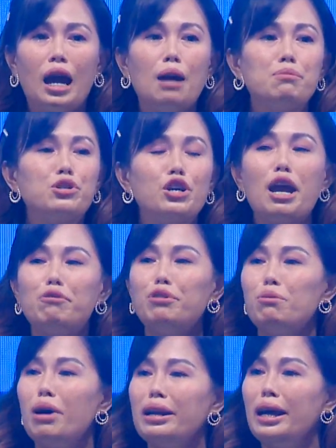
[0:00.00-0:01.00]
I'm sure
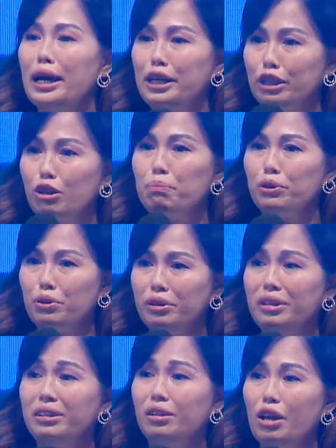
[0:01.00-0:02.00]
everyone had that
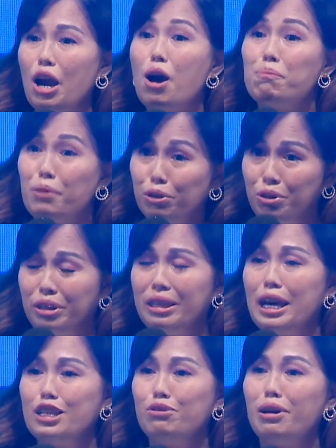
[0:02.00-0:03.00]

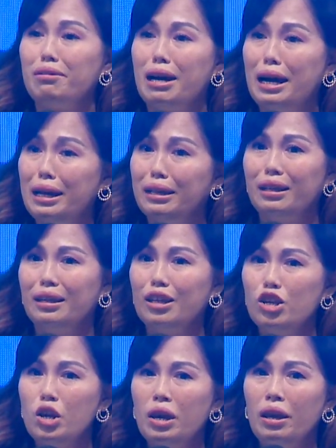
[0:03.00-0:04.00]
opportunity as well, right?
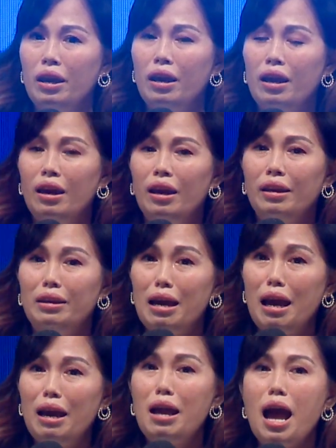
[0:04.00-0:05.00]

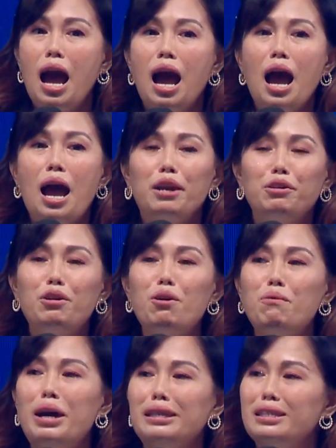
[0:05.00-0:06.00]
Yeah? You
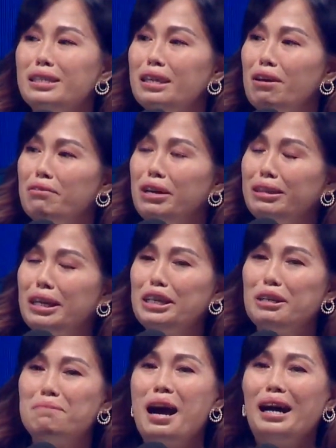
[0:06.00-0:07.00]
know what's
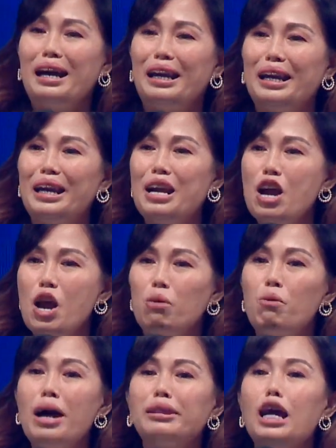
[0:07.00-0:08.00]
written in my
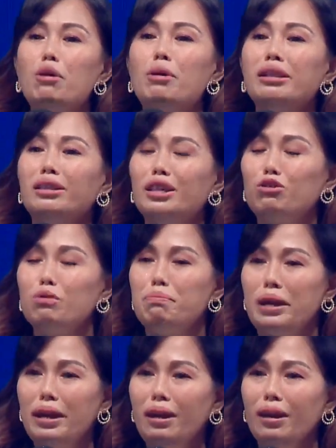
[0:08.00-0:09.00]
what I wanted to
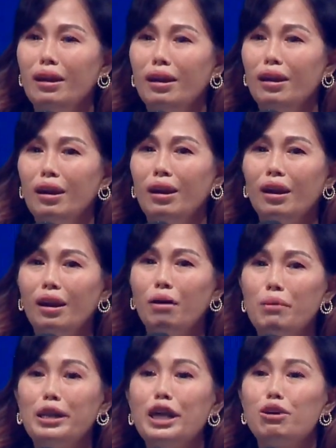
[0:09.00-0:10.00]
be
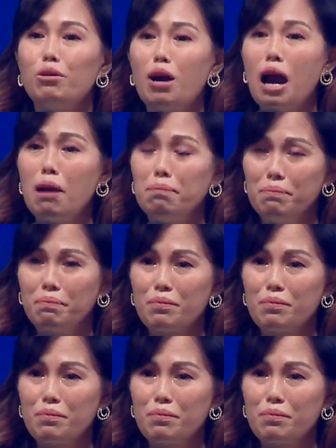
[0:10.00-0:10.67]
when I grow up?